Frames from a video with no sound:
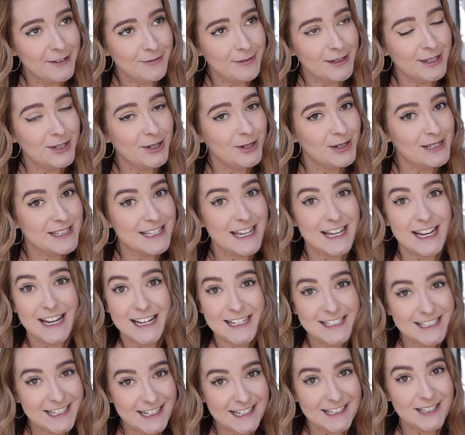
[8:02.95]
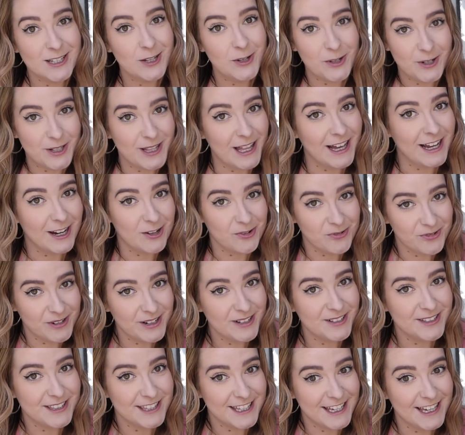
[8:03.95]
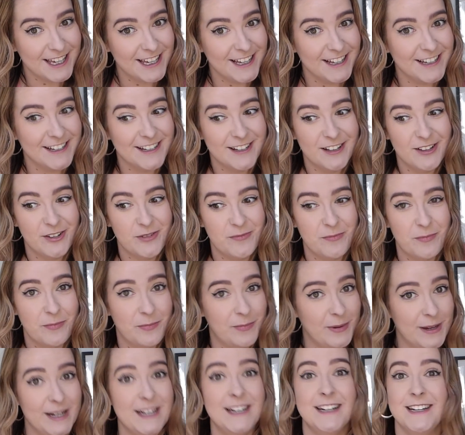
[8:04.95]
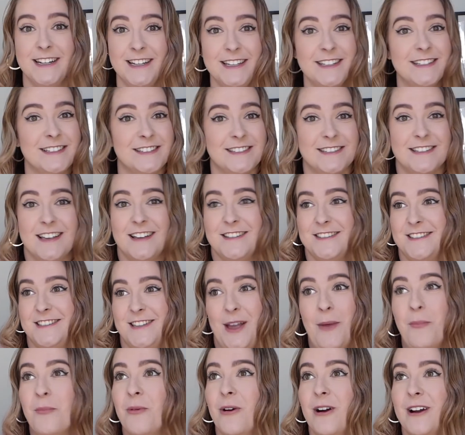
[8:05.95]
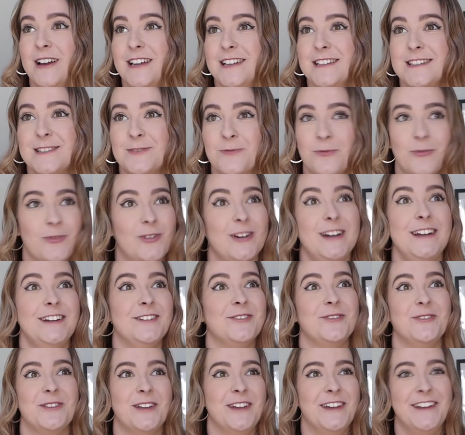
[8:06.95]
Because it didn't look like a real thing, but it is. A zebra is real.